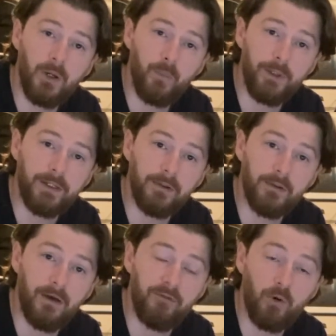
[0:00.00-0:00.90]
we can
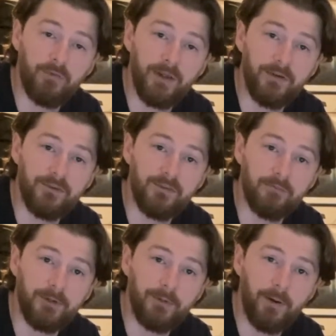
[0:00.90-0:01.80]
evolve it into
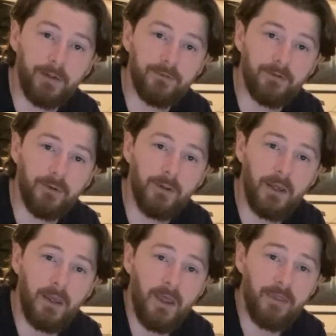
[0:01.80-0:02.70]
something great. So
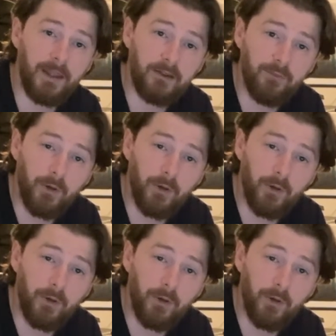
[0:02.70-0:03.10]
thank you very